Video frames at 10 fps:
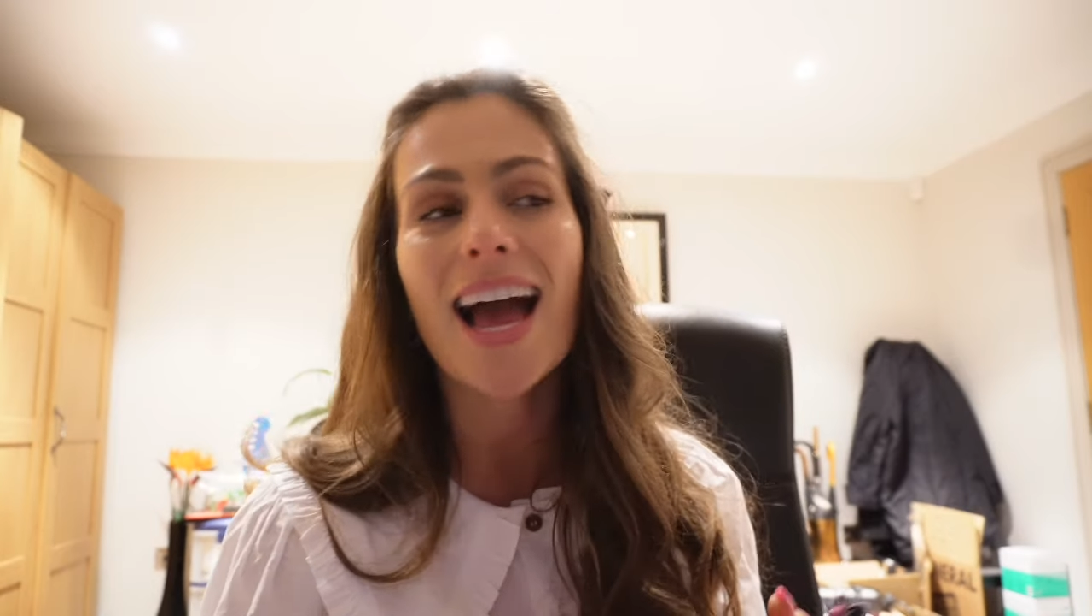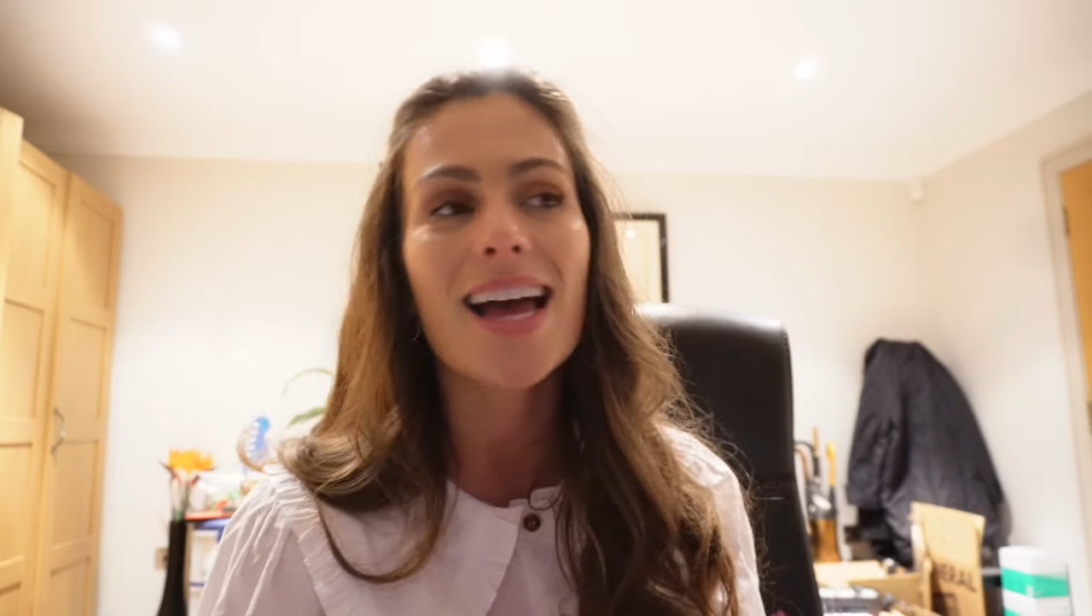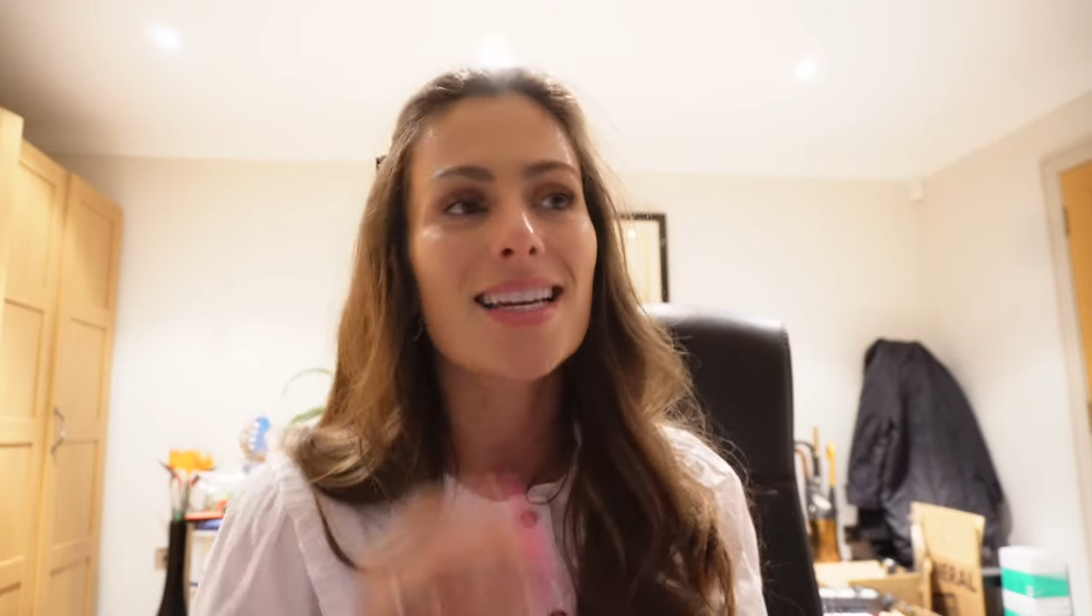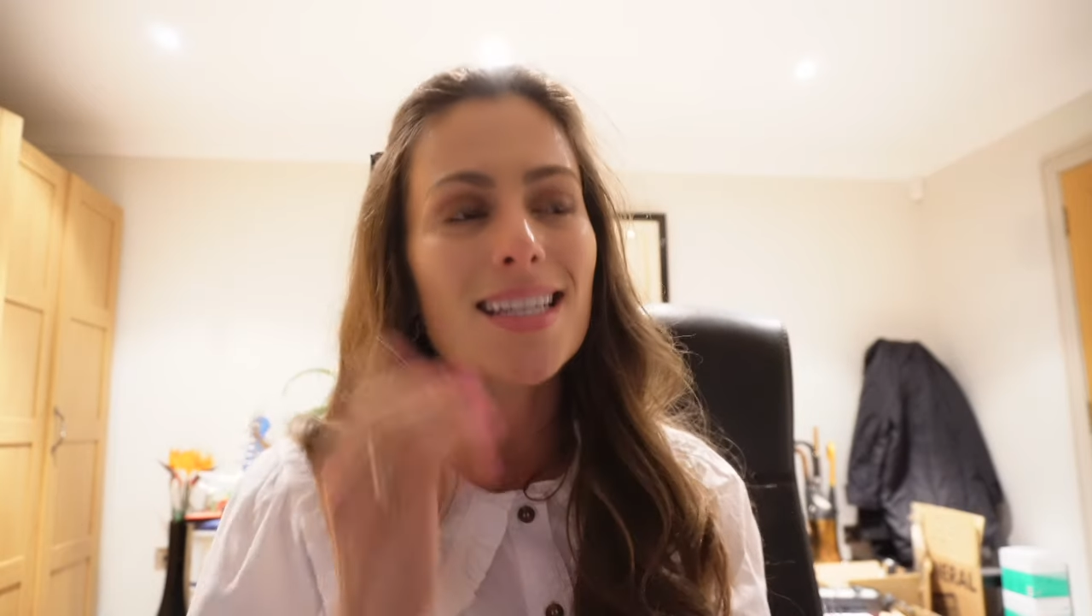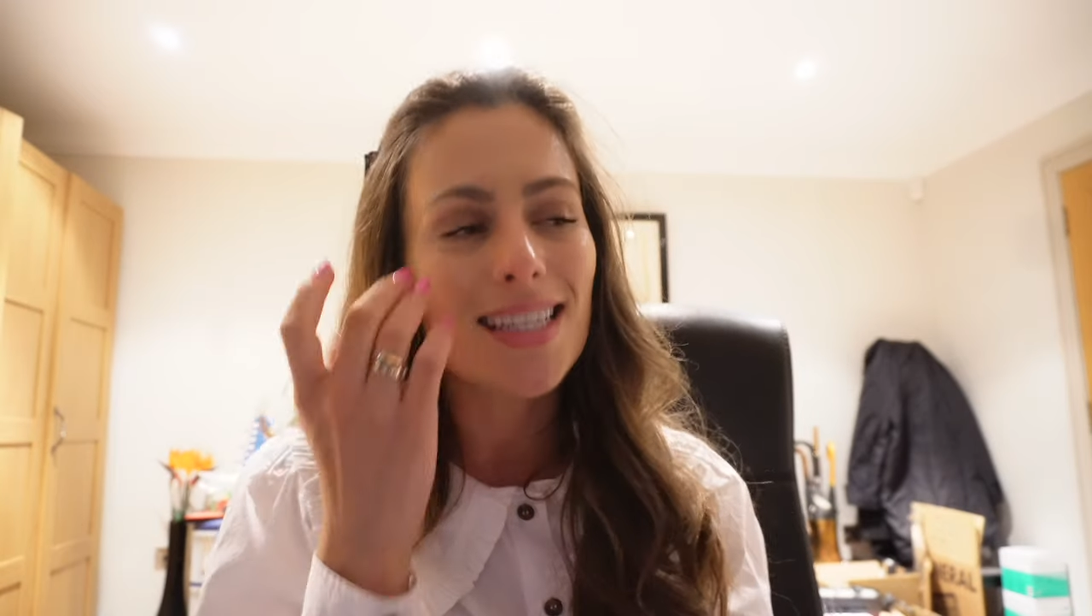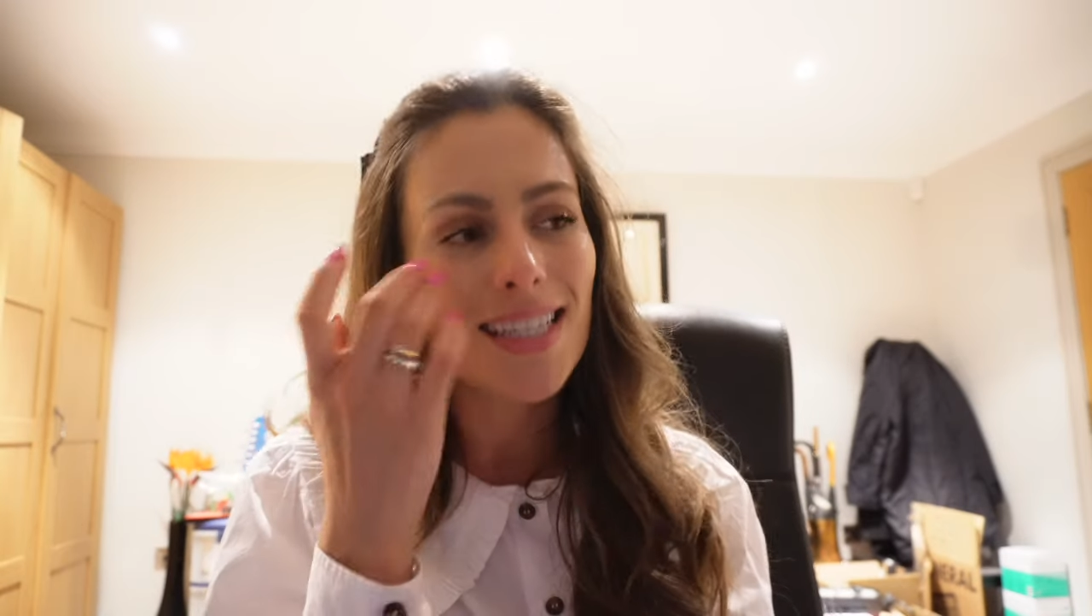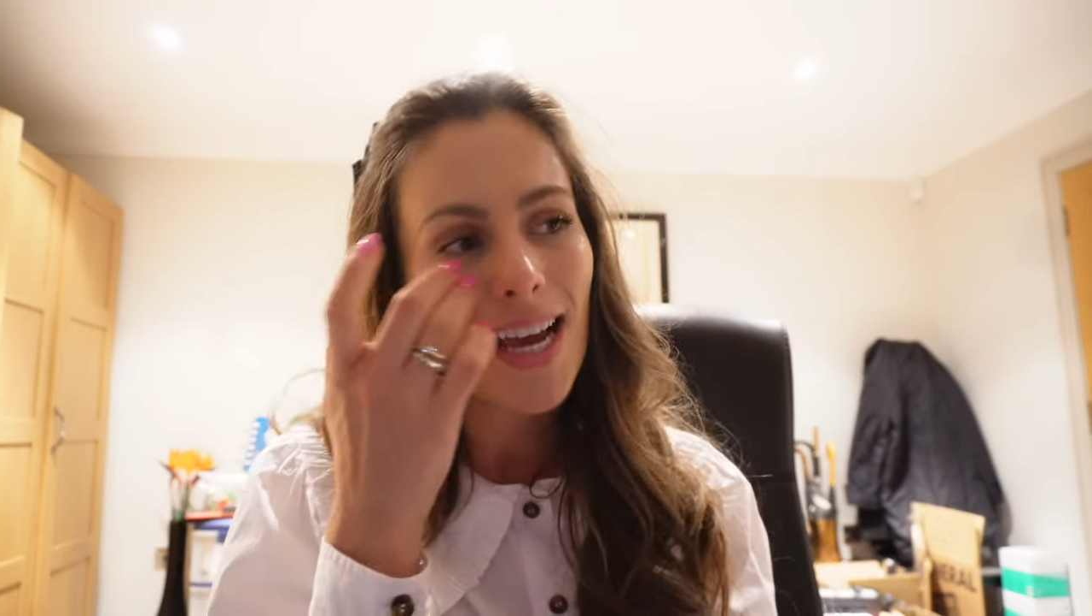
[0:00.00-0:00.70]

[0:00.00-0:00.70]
and